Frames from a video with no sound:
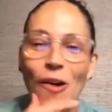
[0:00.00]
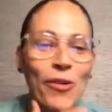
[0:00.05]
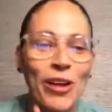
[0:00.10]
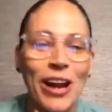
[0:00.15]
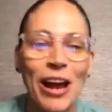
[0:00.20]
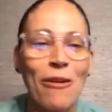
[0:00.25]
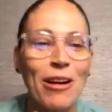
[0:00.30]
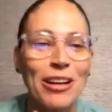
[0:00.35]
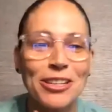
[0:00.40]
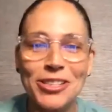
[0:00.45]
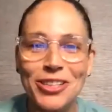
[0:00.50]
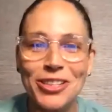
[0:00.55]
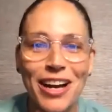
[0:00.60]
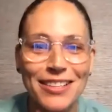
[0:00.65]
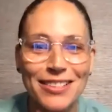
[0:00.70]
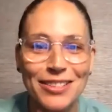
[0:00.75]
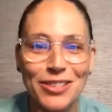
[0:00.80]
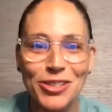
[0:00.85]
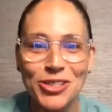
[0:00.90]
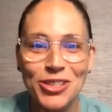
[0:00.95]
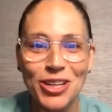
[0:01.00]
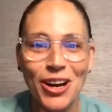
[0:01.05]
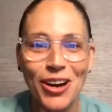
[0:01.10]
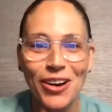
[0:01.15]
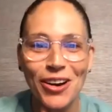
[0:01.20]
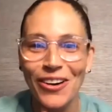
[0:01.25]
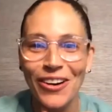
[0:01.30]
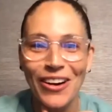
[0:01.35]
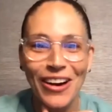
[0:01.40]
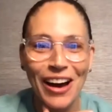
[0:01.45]
when I watch you guys
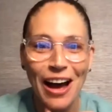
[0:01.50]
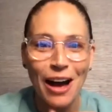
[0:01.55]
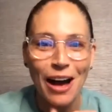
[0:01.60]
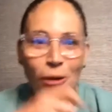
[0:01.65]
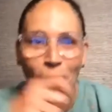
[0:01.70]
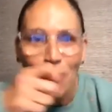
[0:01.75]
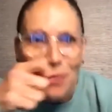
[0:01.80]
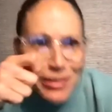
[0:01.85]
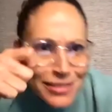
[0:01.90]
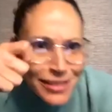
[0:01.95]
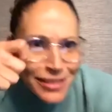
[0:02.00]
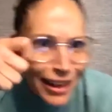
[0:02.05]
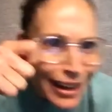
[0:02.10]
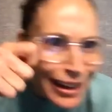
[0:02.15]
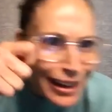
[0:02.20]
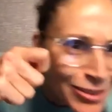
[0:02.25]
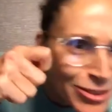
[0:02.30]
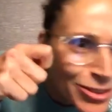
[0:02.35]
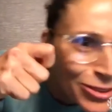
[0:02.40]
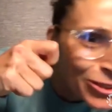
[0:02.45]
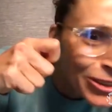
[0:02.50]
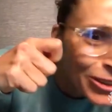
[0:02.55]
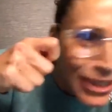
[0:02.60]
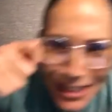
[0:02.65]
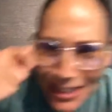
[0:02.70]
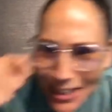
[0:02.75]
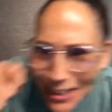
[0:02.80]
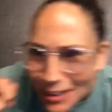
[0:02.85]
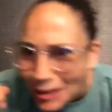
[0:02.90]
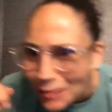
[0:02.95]
show, I'm always like looking
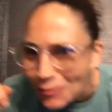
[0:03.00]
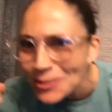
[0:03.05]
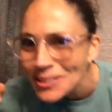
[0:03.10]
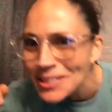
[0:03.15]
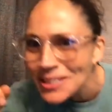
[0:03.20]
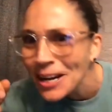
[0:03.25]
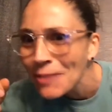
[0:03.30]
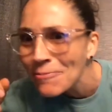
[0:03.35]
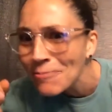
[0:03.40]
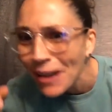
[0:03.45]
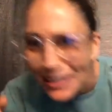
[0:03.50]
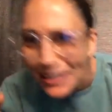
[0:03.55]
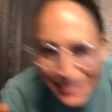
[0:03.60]
in, like, what does he got back